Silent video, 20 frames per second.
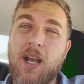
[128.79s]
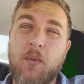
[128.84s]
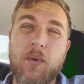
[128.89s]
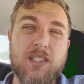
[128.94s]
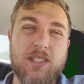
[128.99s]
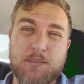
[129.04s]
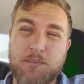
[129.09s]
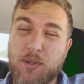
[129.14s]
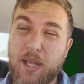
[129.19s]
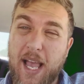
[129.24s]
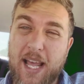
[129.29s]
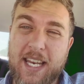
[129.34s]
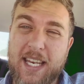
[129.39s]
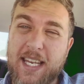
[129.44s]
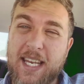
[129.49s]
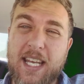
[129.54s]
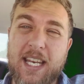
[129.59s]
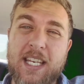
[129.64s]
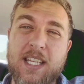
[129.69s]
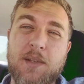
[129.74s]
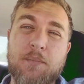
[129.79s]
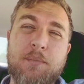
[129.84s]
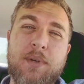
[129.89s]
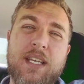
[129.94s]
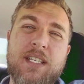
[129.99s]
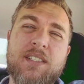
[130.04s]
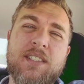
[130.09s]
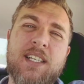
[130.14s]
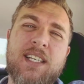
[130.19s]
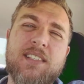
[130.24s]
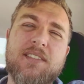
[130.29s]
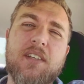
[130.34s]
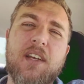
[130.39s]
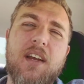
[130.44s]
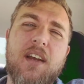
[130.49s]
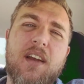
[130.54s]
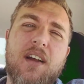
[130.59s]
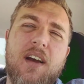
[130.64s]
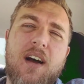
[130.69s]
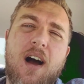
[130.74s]
I wasn't planning to get into business,
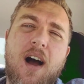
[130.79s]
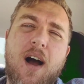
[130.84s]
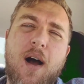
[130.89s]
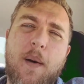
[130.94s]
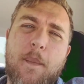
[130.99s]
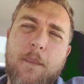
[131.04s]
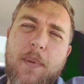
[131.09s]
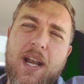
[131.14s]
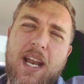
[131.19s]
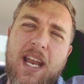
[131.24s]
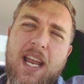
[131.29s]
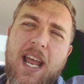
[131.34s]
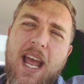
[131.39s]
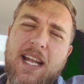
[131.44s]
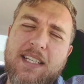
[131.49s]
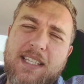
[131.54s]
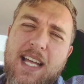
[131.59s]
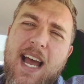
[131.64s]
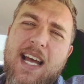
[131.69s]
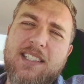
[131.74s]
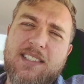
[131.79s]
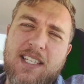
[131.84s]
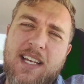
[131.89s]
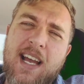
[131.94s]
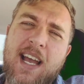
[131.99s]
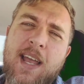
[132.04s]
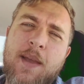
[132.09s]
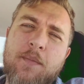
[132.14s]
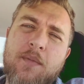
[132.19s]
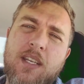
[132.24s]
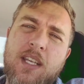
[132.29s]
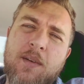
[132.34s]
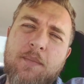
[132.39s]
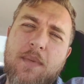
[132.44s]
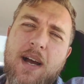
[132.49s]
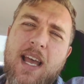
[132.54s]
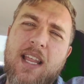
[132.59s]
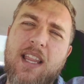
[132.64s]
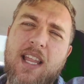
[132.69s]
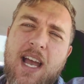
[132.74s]
but at that time in
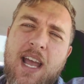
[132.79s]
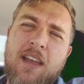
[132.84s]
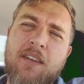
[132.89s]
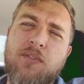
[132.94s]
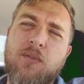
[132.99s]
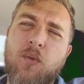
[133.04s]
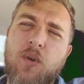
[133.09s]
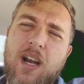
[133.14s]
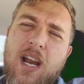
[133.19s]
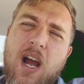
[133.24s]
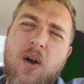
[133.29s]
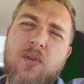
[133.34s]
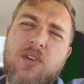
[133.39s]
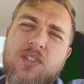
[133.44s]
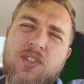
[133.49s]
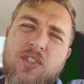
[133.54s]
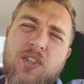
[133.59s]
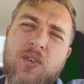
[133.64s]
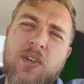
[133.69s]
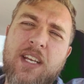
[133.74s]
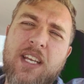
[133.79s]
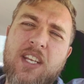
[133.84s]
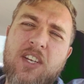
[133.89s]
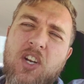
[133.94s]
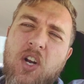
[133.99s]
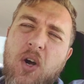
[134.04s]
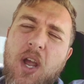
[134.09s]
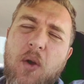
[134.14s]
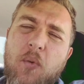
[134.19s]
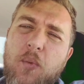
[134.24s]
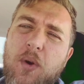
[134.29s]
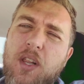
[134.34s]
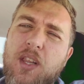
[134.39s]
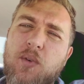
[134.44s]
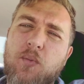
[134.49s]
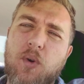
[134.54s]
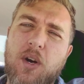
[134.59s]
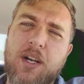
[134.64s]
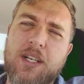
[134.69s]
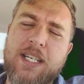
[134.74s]
my life, what I was doing, you know, it
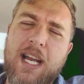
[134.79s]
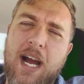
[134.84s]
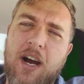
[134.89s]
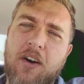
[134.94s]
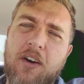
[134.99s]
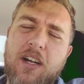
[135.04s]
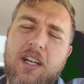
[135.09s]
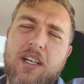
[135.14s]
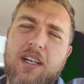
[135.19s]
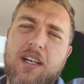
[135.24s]
really worked out.